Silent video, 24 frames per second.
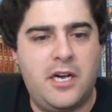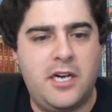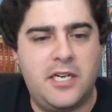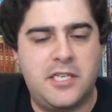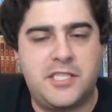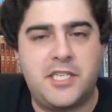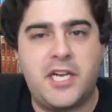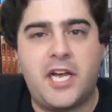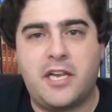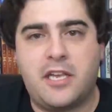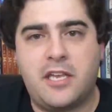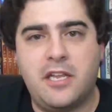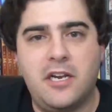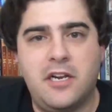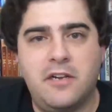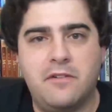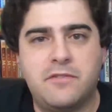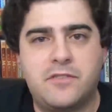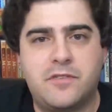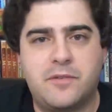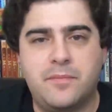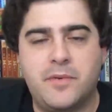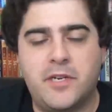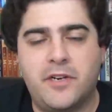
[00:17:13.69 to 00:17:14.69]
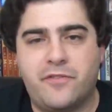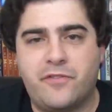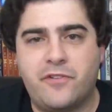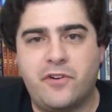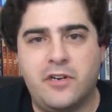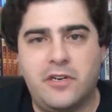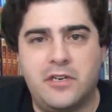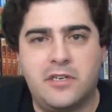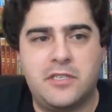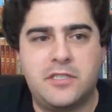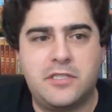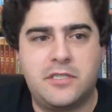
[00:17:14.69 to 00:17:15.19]
executives from
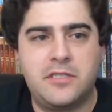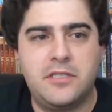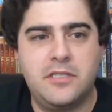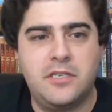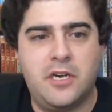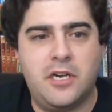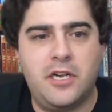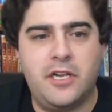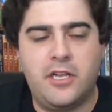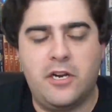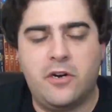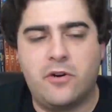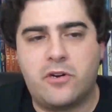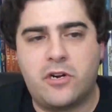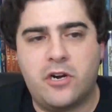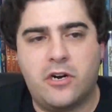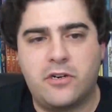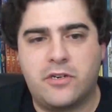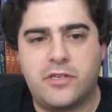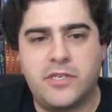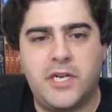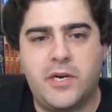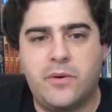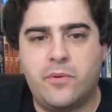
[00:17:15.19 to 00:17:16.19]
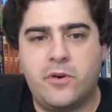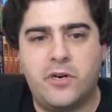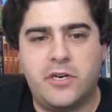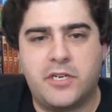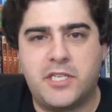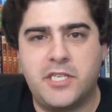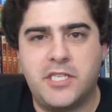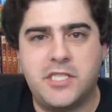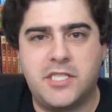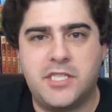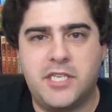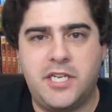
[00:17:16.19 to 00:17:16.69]
different, Cartoon Network,
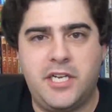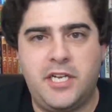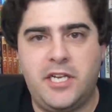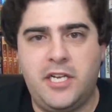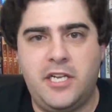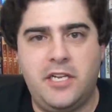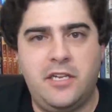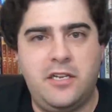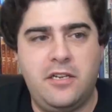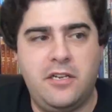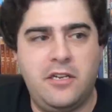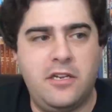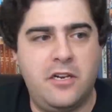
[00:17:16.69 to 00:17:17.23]
Disney,